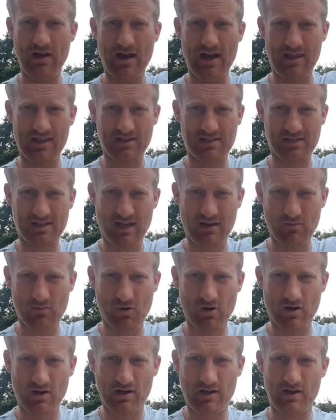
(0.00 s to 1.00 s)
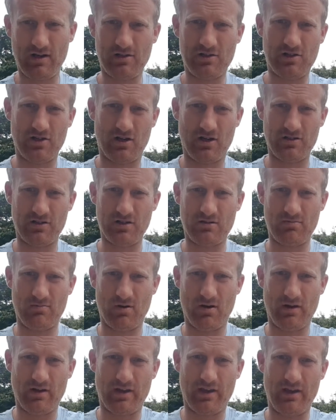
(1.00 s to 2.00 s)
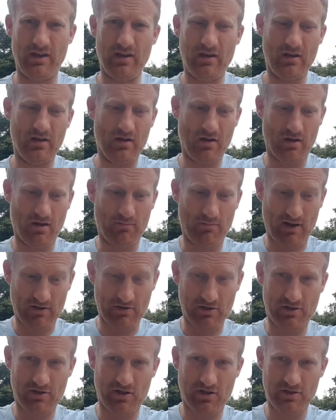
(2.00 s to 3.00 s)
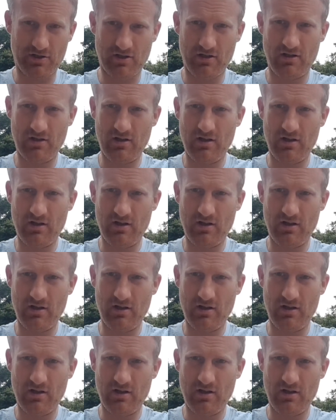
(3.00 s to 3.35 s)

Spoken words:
and the same wire charges my battery charger,